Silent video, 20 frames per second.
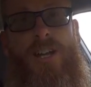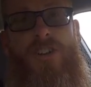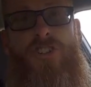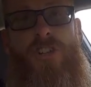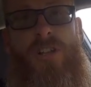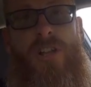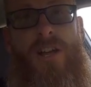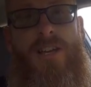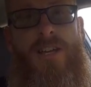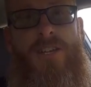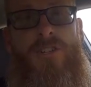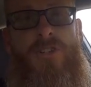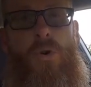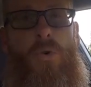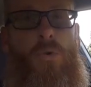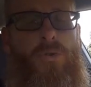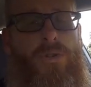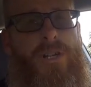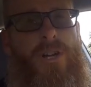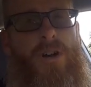engine light is
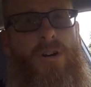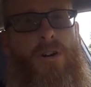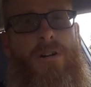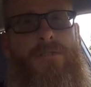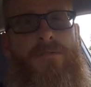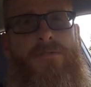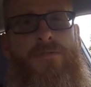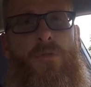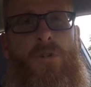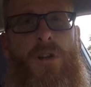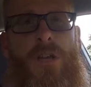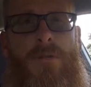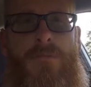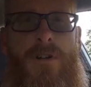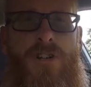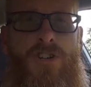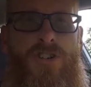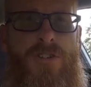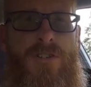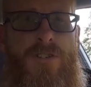only on for
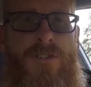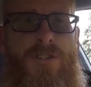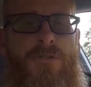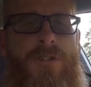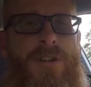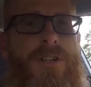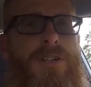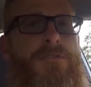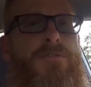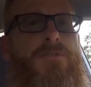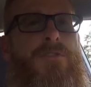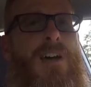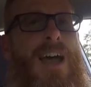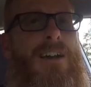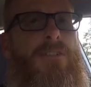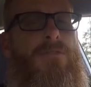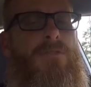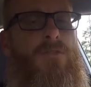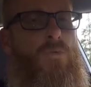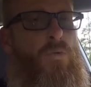emissions, there is
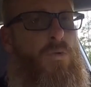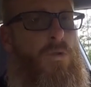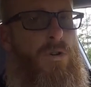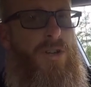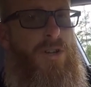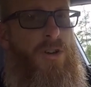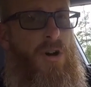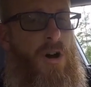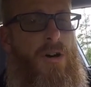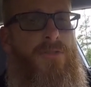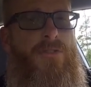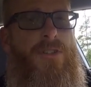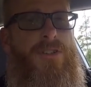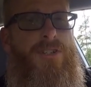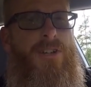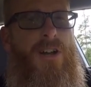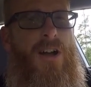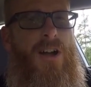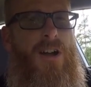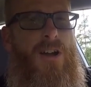factory warranty on this
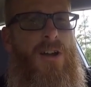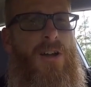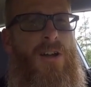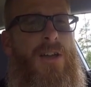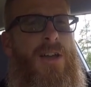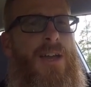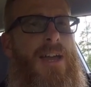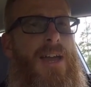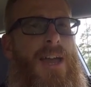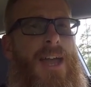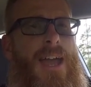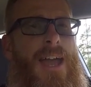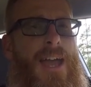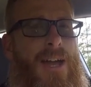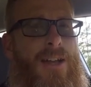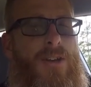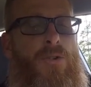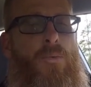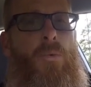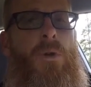car,
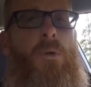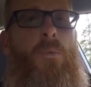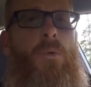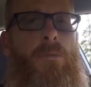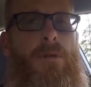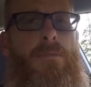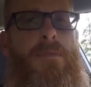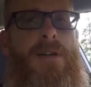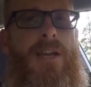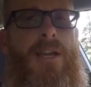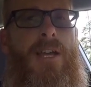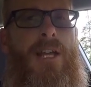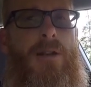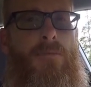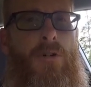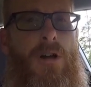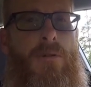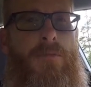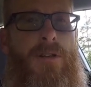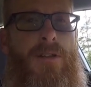and we will be making an
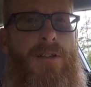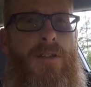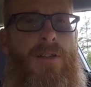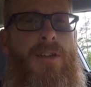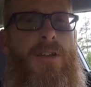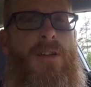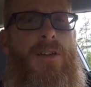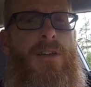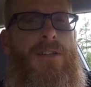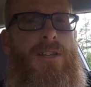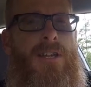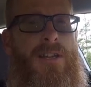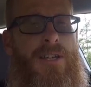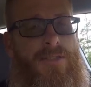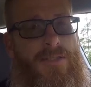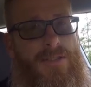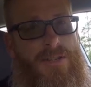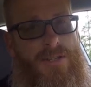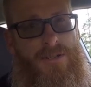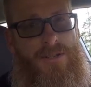appointment to
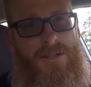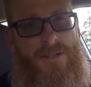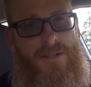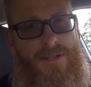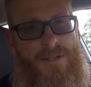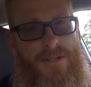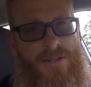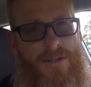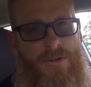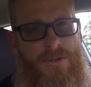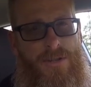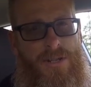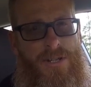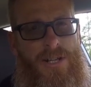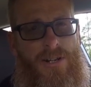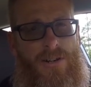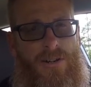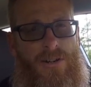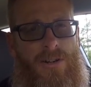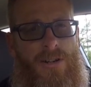get this to the
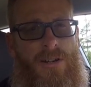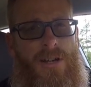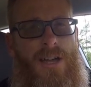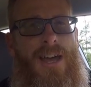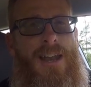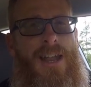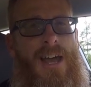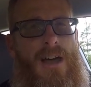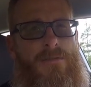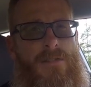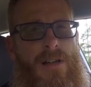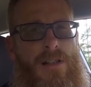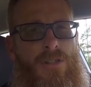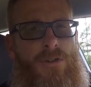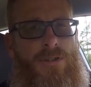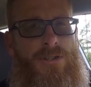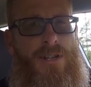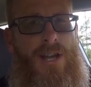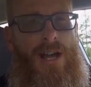dealer and have that looked